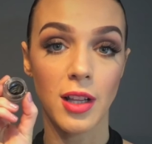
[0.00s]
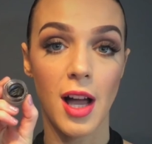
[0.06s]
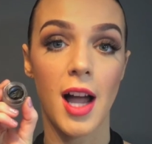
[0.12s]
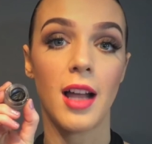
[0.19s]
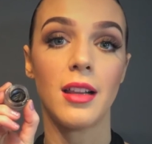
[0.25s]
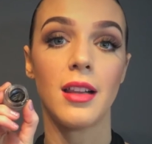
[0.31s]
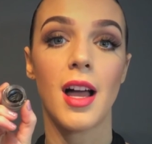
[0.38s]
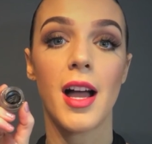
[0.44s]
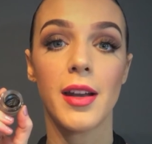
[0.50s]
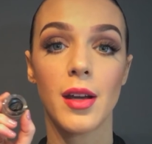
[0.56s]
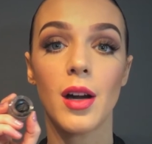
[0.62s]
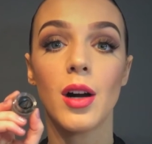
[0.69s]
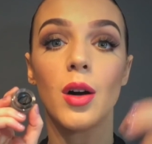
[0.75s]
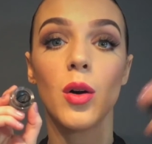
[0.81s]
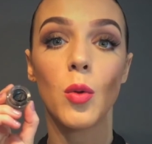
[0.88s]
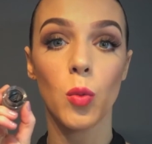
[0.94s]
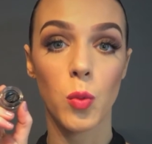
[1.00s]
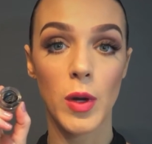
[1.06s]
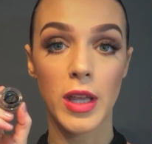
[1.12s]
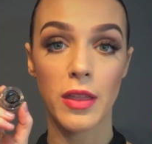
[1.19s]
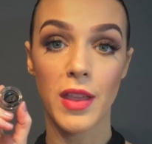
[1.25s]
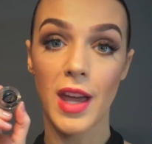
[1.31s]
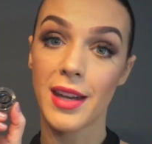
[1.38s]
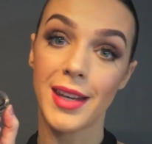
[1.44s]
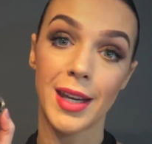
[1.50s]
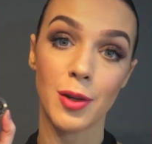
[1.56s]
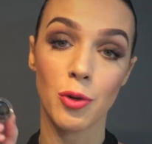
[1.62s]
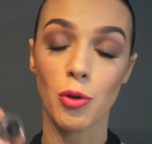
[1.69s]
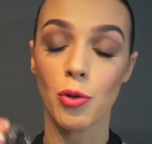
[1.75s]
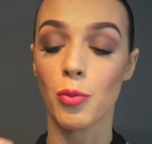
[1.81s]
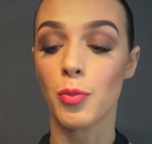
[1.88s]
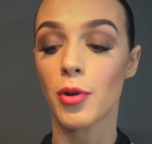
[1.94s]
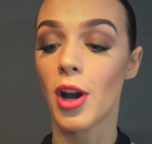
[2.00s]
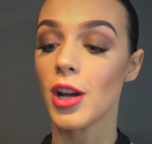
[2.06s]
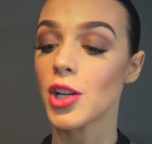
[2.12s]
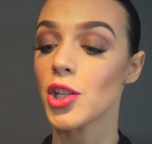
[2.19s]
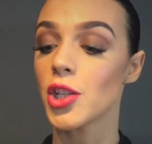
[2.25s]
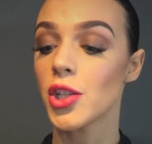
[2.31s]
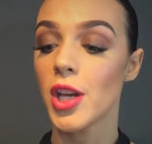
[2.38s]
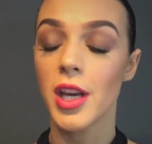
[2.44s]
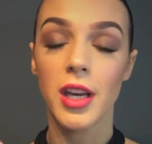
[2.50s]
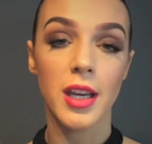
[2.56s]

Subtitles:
eyeliner with an angled brush.